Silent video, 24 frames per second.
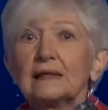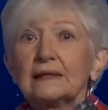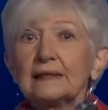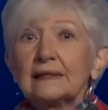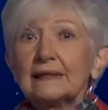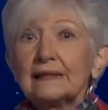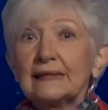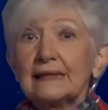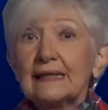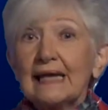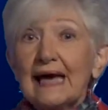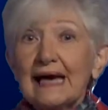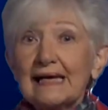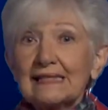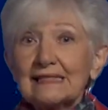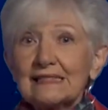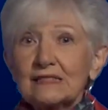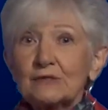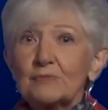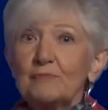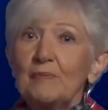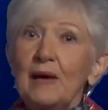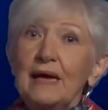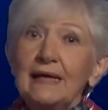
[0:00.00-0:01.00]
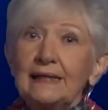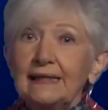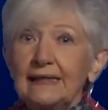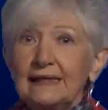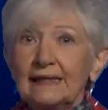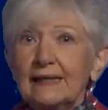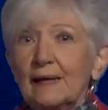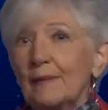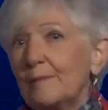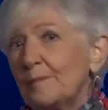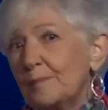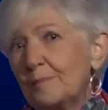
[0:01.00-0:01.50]
Let's make
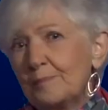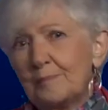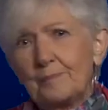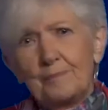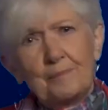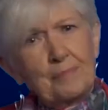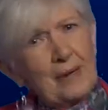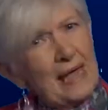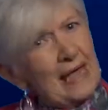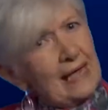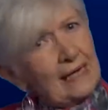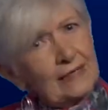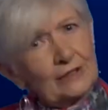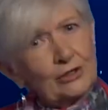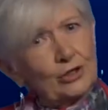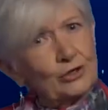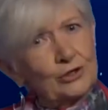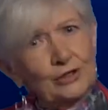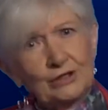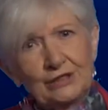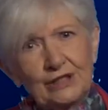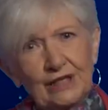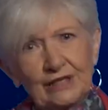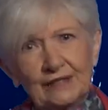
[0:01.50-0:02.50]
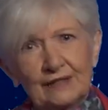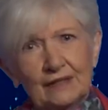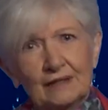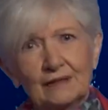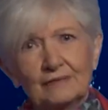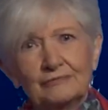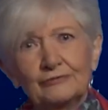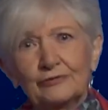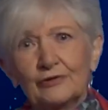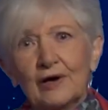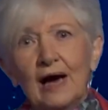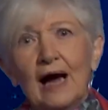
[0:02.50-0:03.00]
it a banner
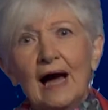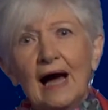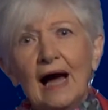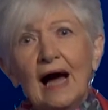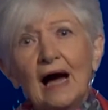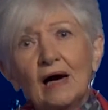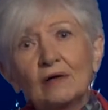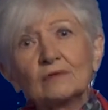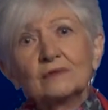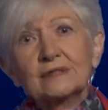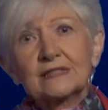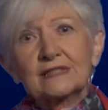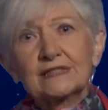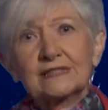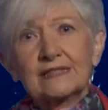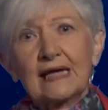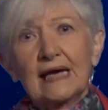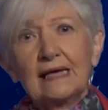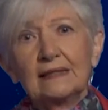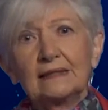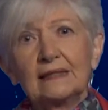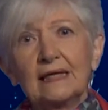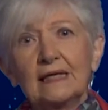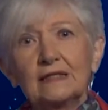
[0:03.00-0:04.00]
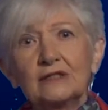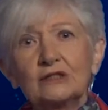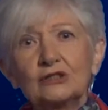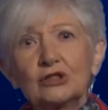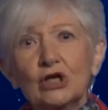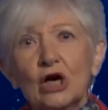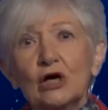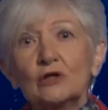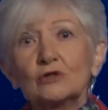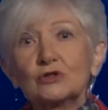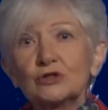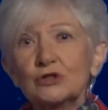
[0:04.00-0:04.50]
year for Outstanding
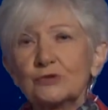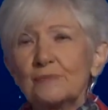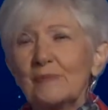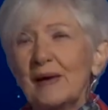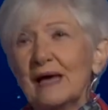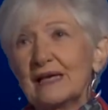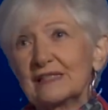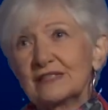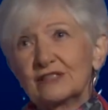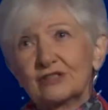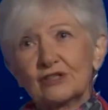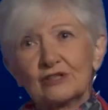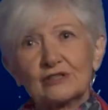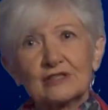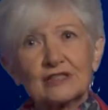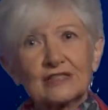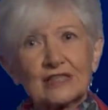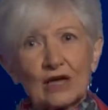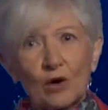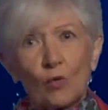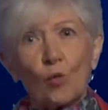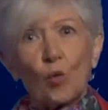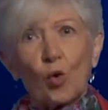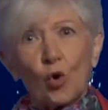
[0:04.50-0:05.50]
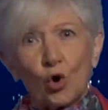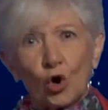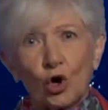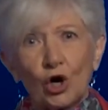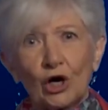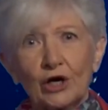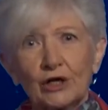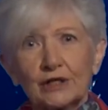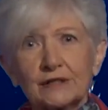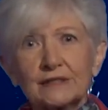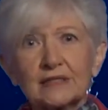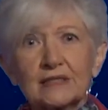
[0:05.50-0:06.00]
Toastmasters
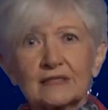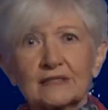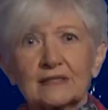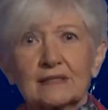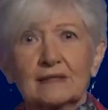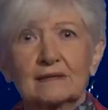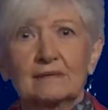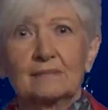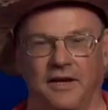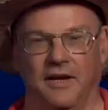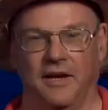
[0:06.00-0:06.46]
Awards.